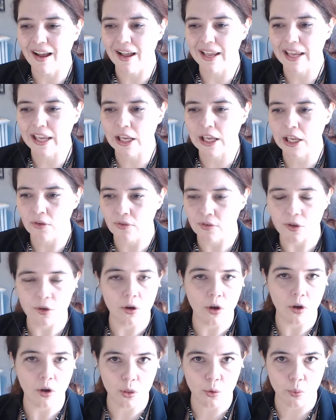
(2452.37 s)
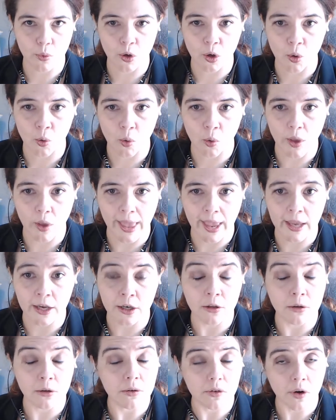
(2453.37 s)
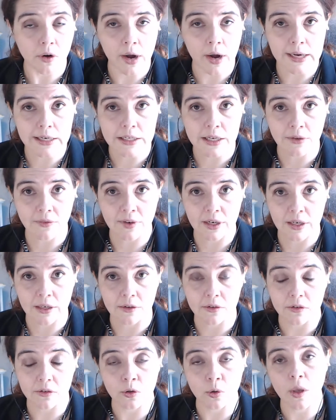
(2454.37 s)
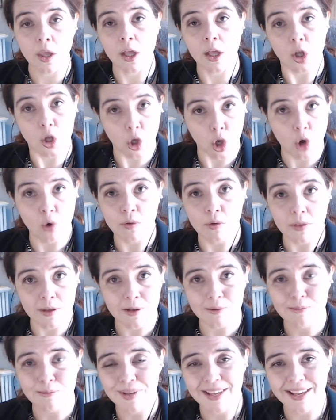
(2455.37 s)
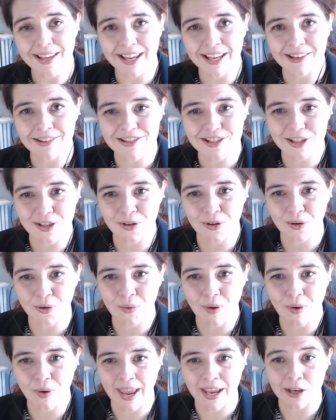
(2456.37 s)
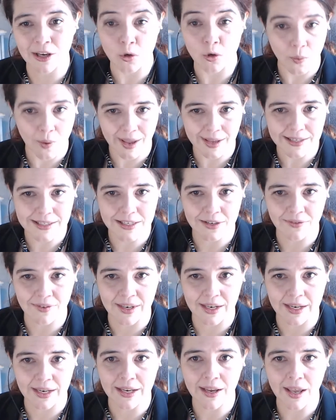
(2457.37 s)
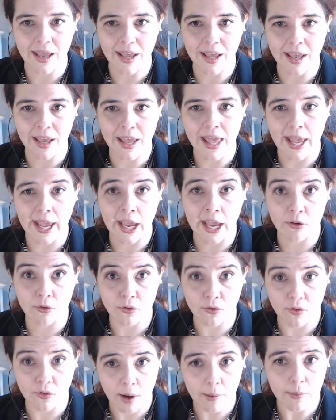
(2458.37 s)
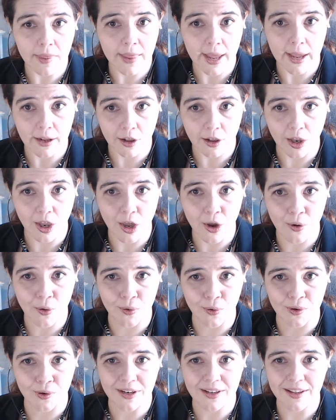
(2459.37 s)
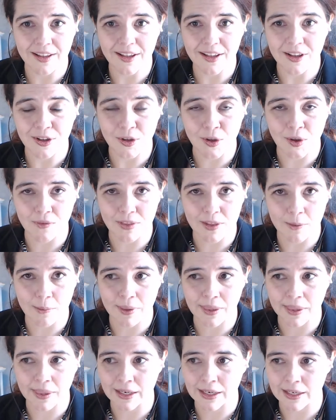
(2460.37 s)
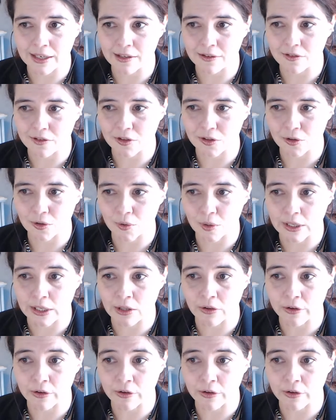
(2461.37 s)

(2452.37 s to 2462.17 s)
If you go through and use our activities, you can clone them into a new activity, and from that clone, you have the ability to either